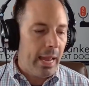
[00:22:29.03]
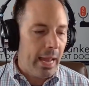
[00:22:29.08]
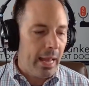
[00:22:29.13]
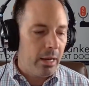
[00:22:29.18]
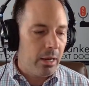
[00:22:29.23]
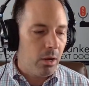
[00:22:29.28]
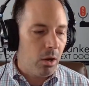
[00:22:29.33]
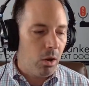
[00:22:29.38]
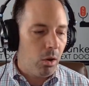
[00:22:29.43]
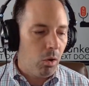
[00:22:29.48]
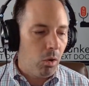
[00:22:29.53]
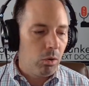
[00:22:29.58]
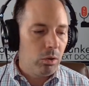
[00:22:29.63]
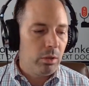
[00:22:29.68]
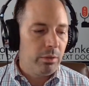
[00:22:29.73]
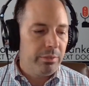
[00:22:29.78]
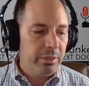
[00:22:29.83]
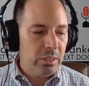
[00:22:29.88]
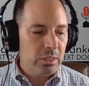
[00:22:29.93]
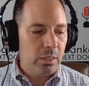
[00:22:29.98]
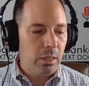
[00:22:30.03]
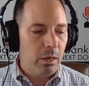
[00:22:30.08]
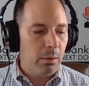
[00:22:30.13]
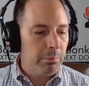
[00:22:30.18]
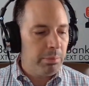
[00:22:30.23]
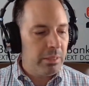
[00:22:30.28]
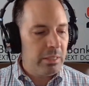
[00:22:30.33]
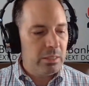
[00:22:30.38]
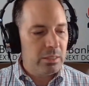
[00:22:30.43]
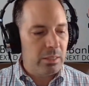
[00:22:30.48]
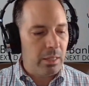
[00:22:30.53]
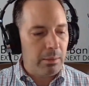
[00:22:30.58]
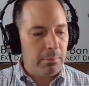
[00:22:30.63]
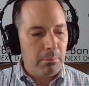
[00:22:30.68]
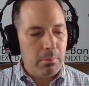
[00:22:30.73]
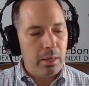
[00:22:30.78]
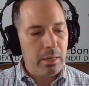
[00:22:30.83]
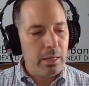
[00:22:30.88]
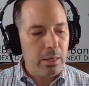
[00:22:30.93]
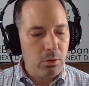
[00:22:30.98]
And all of these companies like
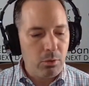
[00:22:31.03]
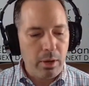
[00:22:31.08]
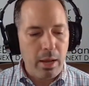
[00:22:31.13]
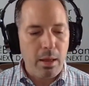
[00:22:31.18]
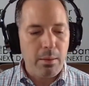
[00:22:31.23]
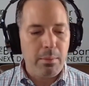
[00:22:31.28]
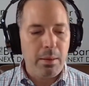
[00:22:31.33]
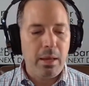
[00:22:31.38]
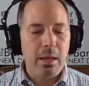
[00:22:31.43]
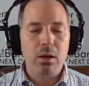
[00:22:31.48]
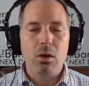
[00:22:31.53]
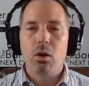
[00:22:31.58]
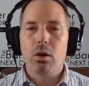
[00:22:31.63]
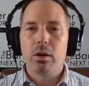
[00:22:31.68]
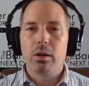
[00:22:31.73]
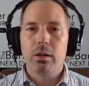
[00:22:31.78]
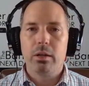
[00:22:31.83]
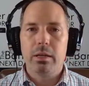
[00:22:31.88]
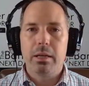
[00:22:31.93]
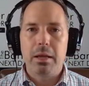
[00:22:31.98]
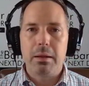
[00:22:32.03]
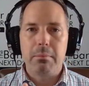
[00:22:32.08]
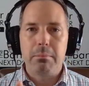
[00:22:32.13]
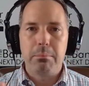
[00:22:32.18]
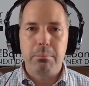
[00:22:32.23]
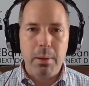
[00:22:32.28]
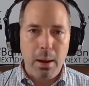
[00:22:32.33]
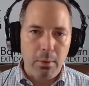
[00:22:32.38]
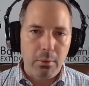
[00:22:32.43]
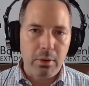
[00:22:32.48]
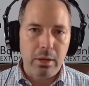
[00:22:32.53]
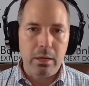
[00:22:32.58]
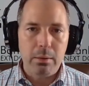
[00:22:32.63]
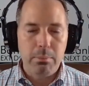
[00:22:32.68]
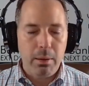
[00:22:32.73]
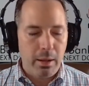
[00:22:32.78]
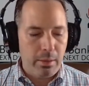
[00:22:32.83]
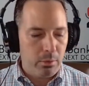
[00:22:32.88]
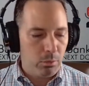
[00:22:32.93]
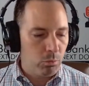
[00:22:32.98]
MoneyGram in are going to get
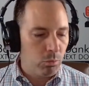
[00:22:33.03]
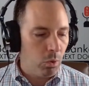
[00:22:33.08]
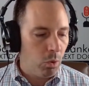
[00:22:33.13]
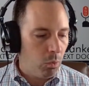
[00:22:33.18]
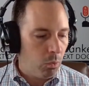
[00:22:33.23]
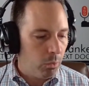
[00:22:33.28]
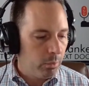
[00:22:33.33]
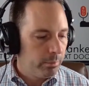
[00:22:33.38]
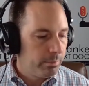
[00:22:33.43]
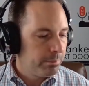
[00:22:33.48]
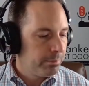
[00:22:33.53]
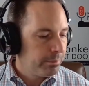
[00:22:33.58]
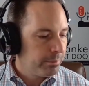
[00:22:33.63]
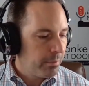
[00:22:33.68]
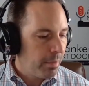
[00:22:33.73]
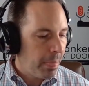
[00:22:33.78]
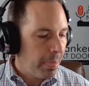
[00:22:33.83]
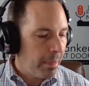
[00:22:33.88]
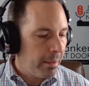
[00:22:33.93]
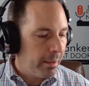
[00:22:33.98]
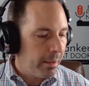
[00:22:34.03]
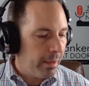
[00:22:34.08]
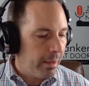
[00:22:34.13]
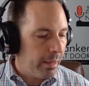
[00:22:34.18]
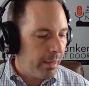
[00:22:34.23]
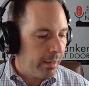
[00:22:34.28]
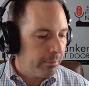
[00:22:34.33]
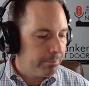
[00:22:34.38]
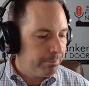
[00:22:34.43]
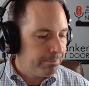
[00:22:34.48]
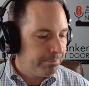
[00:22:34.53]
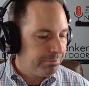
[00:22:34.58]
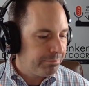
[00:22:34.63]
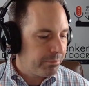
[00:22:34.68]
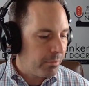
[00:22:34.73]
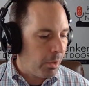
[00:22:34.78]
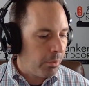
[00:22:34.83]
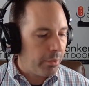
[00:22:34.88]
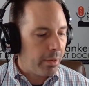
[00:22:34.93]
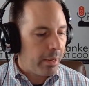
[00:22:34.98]
buried by the roll. Um,
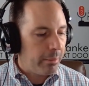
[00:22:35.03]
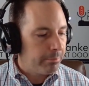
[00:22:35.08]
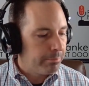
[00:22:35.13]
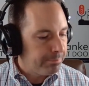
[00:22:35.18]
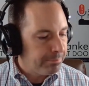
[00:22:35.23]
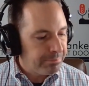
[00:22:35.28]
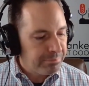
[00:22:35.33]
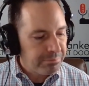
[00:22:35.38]
okay.